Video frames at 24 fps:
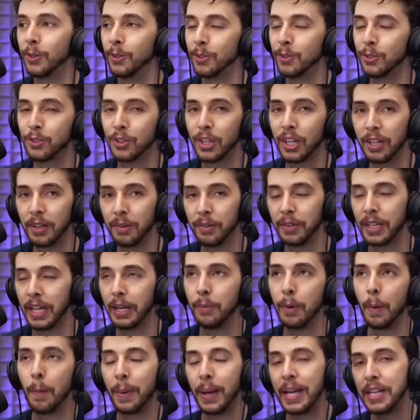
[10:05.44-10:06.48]
launched that it,
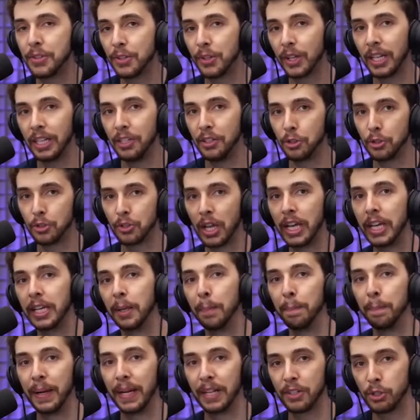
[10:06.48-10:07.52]
they were basically just
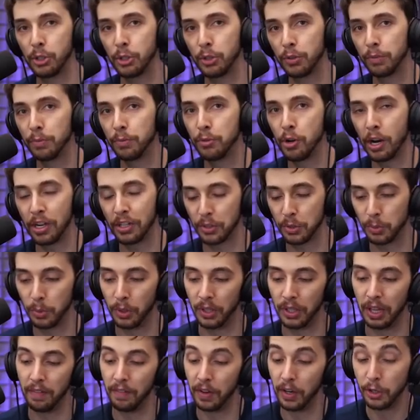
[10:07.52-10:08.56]
taking pictures from Jurassic
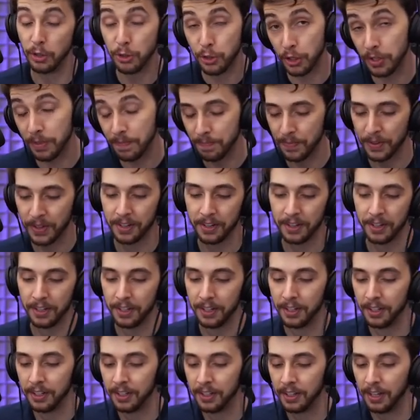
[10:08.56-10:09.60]
World Evolution.
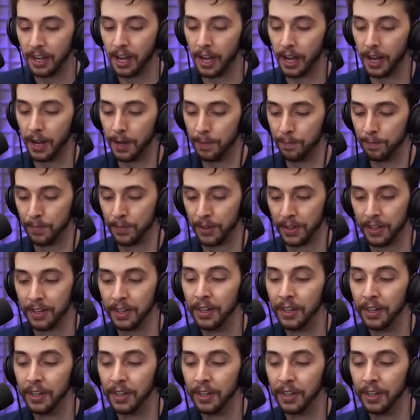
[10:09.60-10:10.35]
Um,